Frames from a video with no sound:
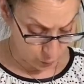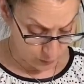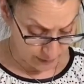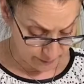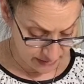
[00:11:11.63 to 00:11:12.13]

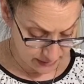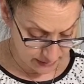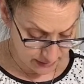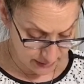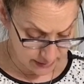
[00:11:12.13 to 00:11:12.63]
what piece it
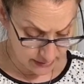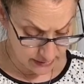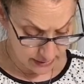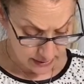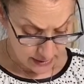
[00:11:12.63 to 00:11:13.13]
is,
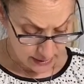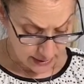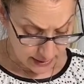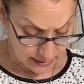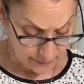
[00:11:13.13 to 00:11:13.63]

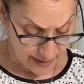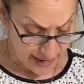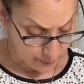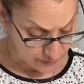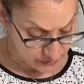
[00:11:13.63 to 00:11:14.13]
how
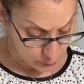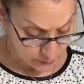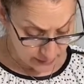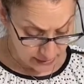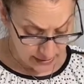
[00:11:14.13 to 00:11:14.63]
many you
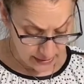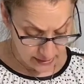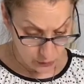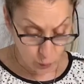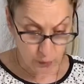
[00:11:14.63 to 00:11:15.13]
would
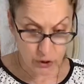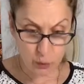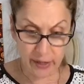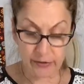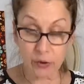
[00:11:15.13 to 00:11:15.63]
need, which
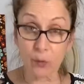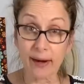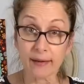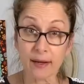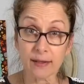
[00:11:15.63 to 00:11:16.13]
way the grain
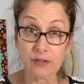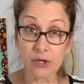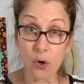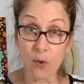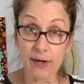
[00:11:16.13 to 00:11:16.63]
line is
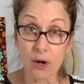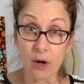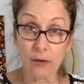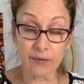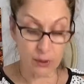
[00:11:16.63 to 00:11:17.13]
going
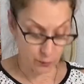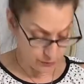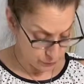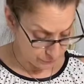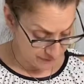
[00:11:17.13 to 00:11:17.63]
on the
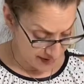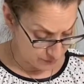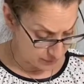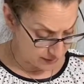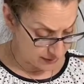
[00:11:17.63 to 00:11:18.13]
original
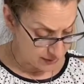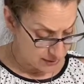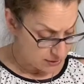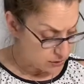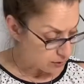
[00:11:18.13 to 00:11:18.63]
fabric,
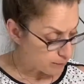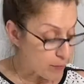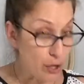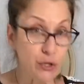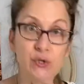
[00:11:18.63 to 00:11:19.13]

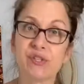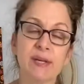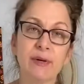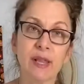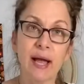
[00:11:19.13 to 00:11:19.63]
mark your seam
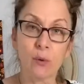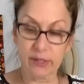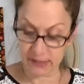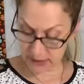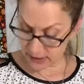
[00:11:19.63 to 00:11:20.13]

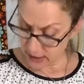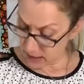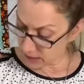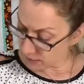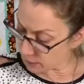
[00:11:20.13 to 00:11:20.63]
allowance, and then